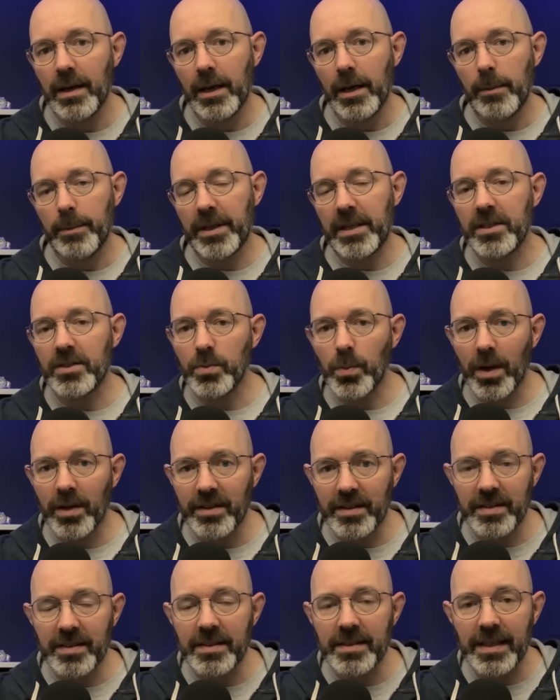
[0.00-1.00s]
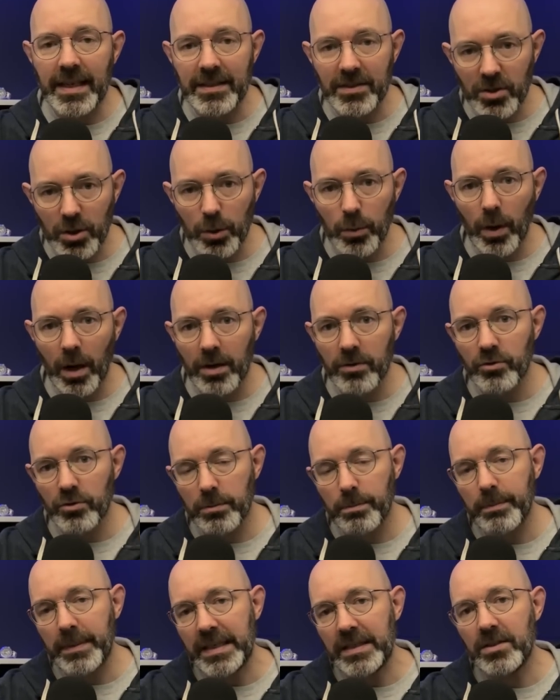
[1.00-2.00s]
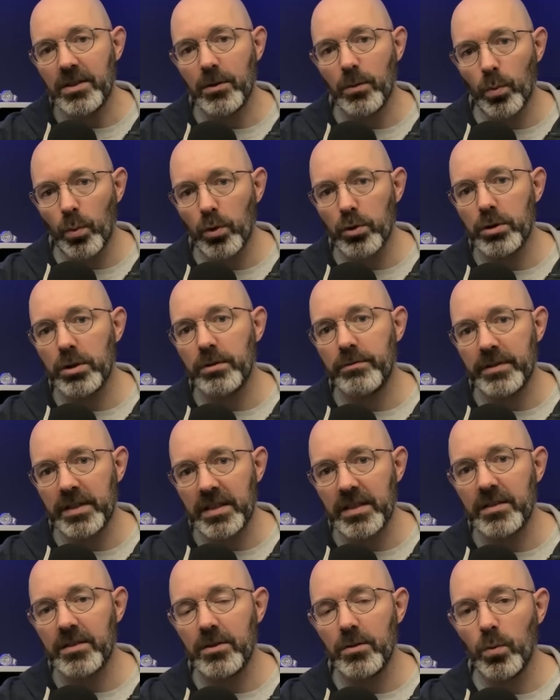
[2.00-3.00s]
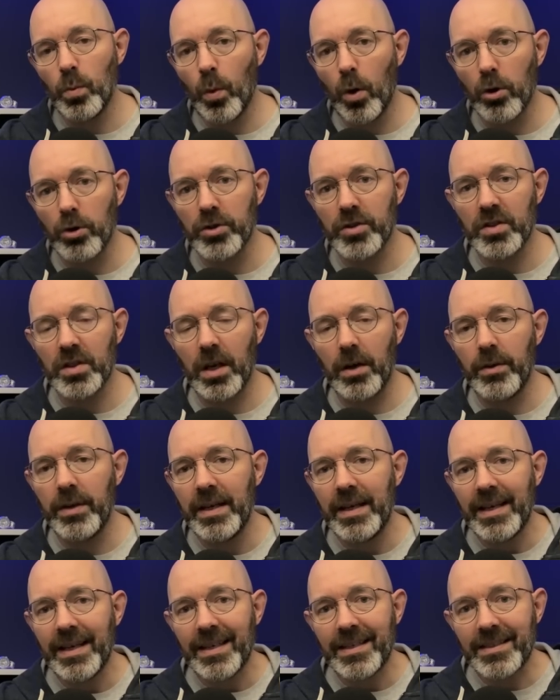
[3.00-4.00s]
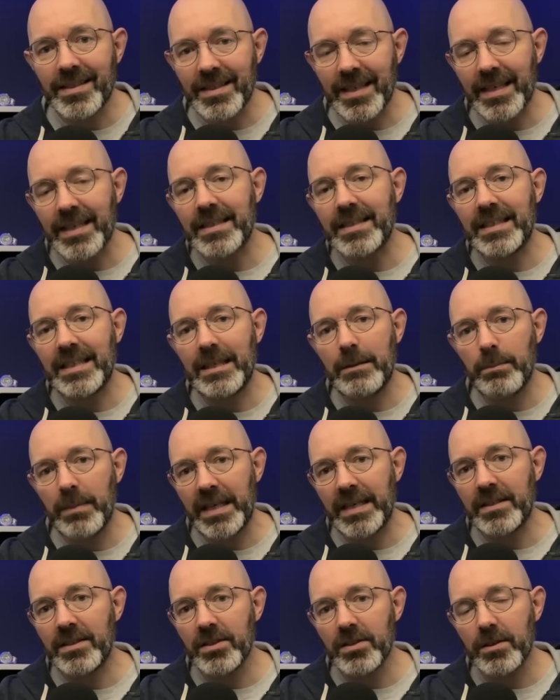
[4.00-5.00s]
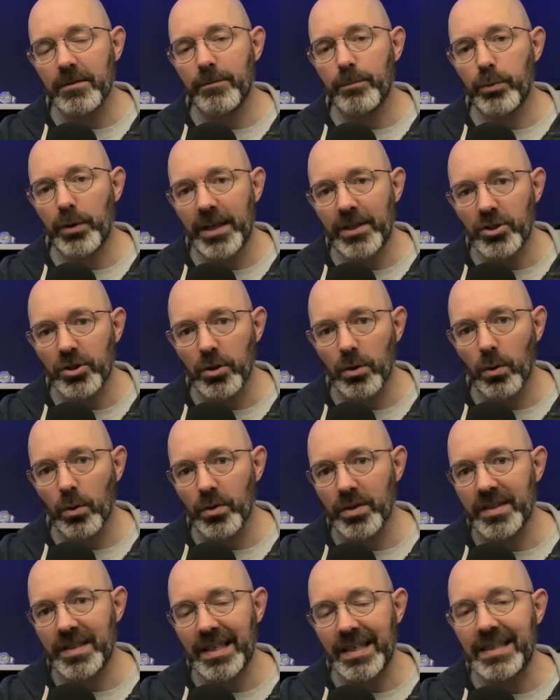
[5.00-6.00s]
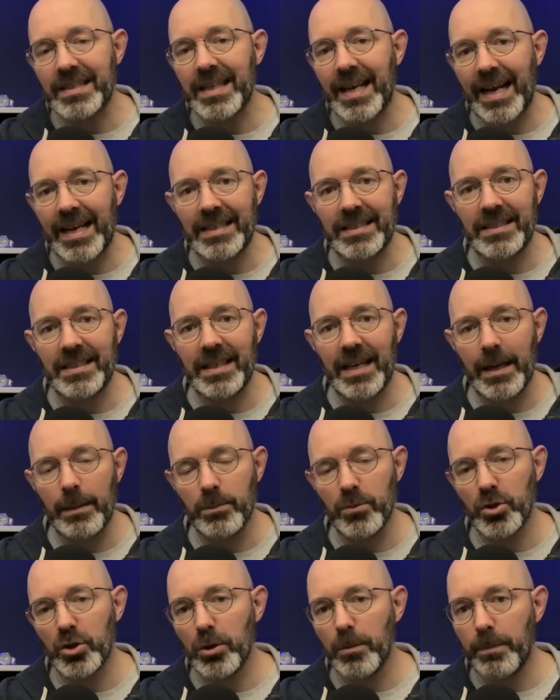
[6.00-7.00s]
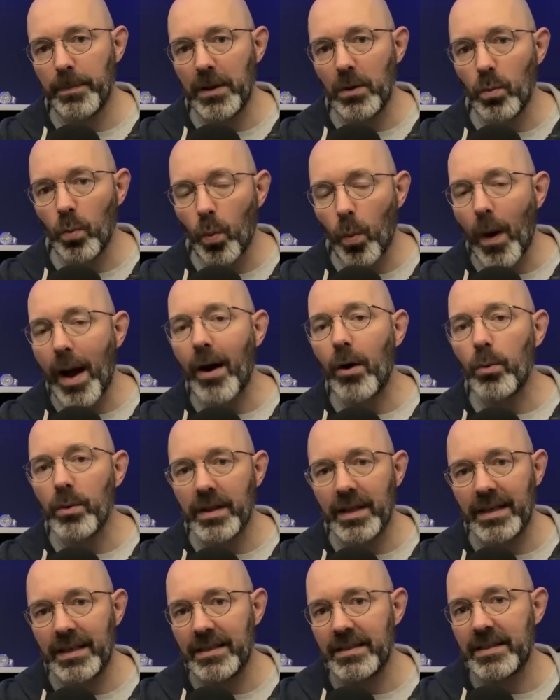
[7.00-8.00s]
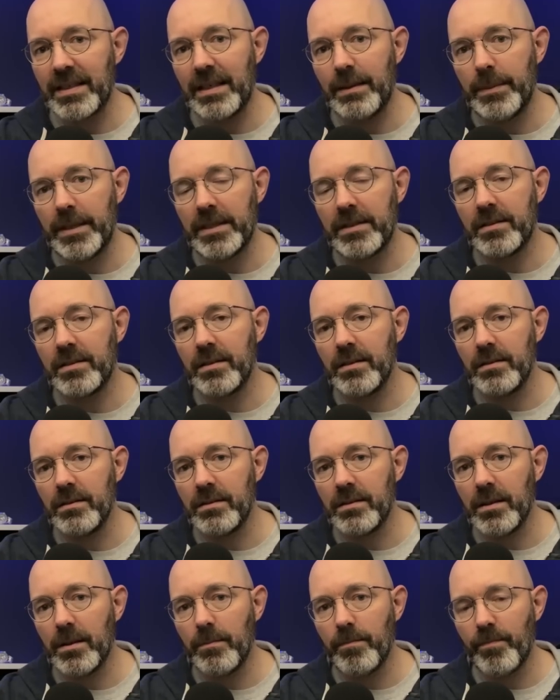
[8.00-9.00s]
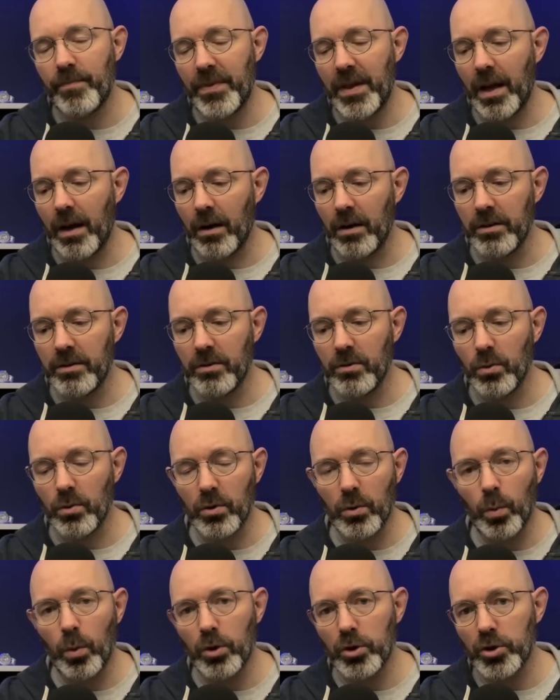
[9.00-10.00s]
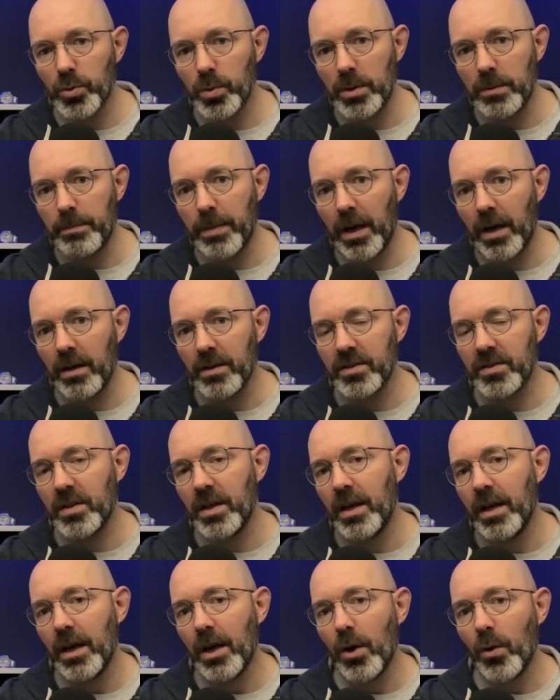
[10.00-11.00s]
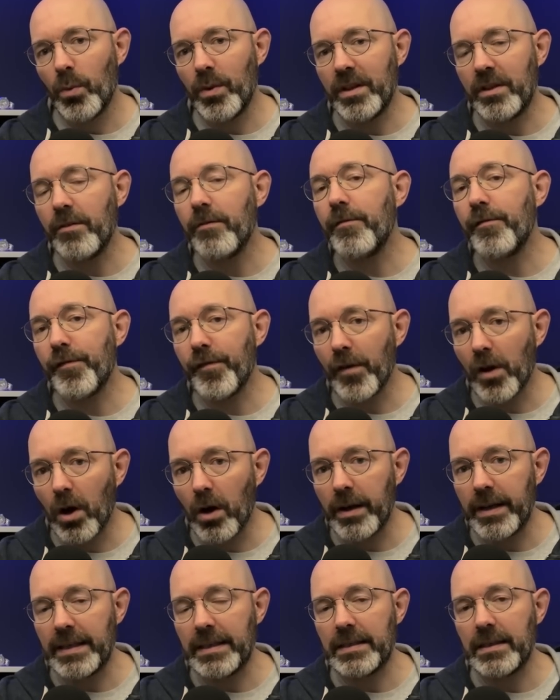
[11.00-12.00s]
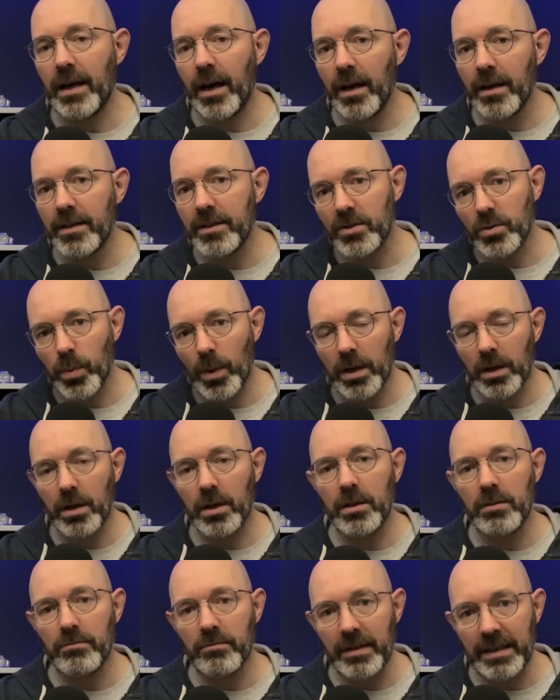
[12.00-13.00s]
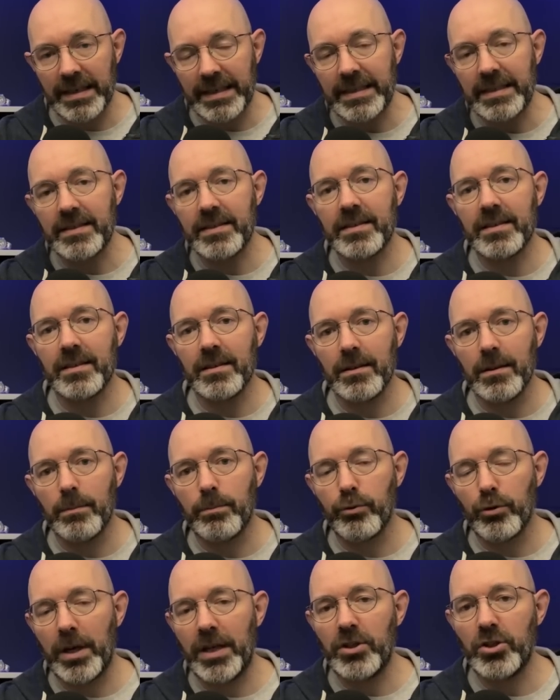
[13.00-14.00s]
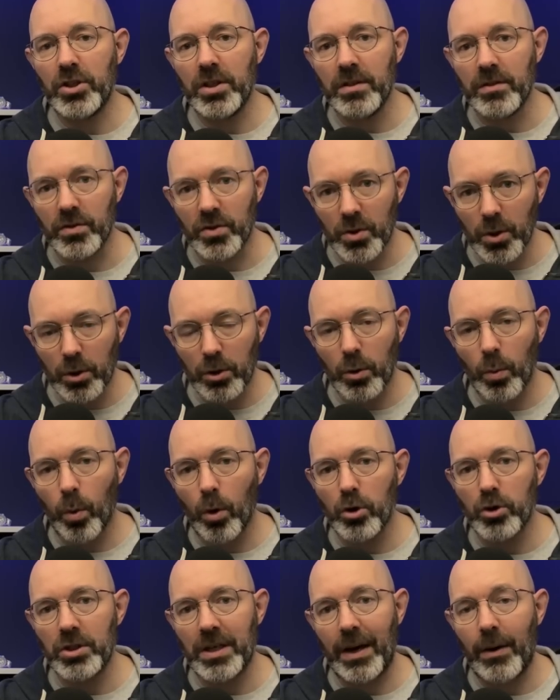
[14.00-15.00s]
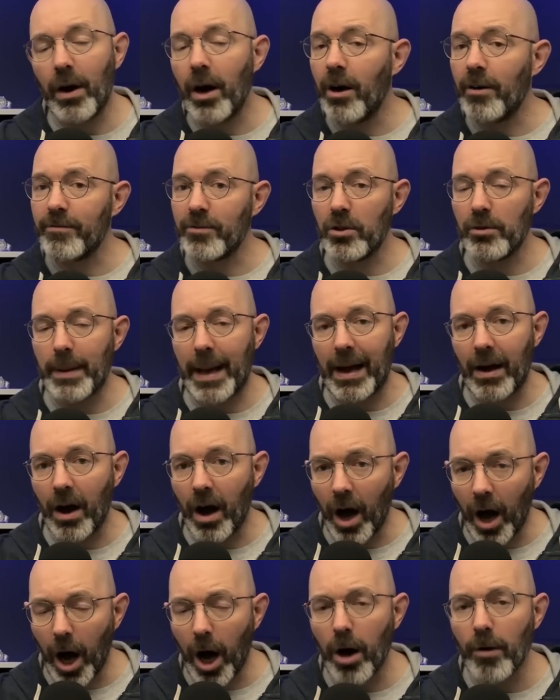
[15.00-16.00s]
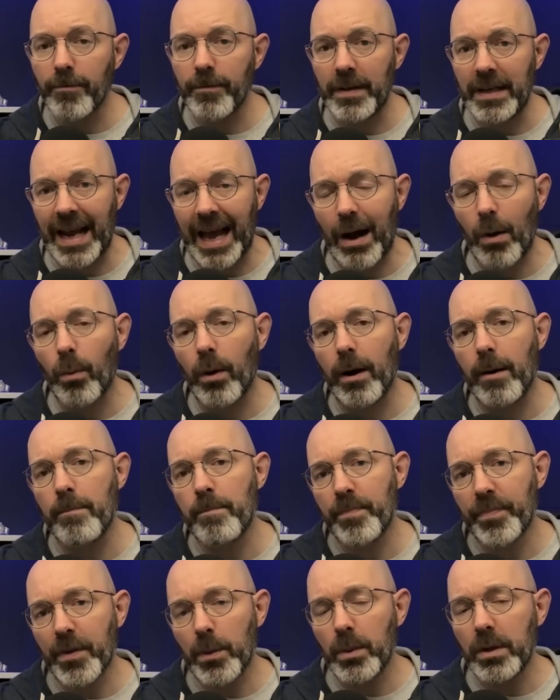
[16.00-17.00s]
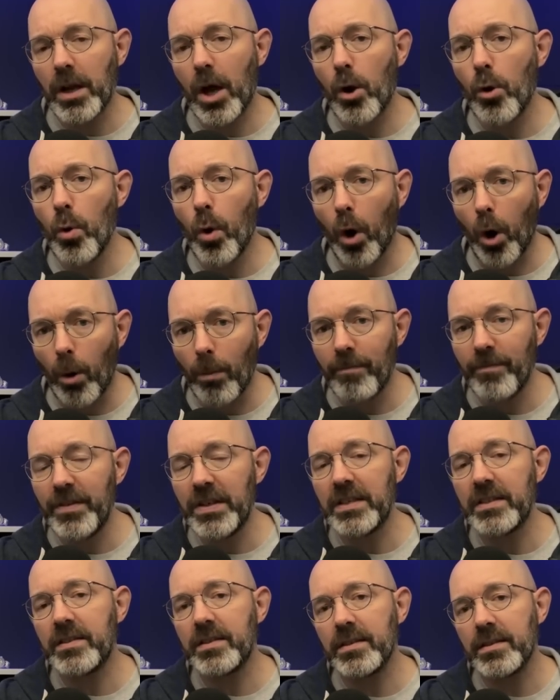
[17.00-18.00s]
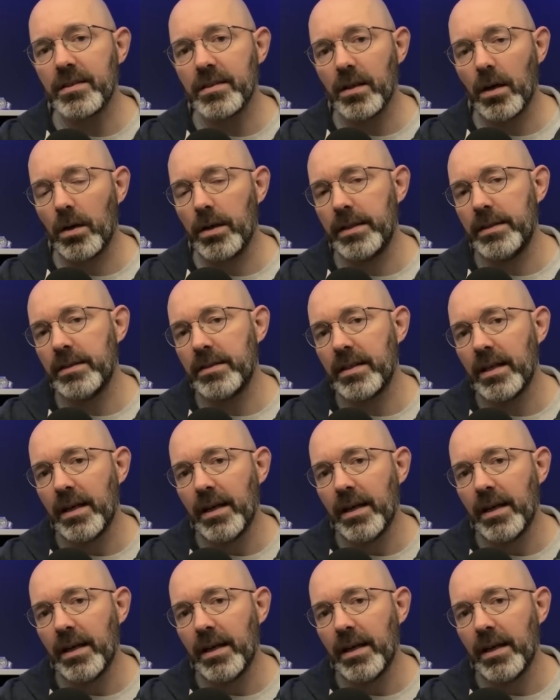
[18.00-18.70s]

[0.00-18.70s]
because, well, this is a 200 meter water resistant watch. So 60 meters of pressure or 6 ATM should be well within its limits. And yeah, I thought the watch would pass with flying colors. When I released the pressure and took the watch out after about half an hour, there were no obvious signs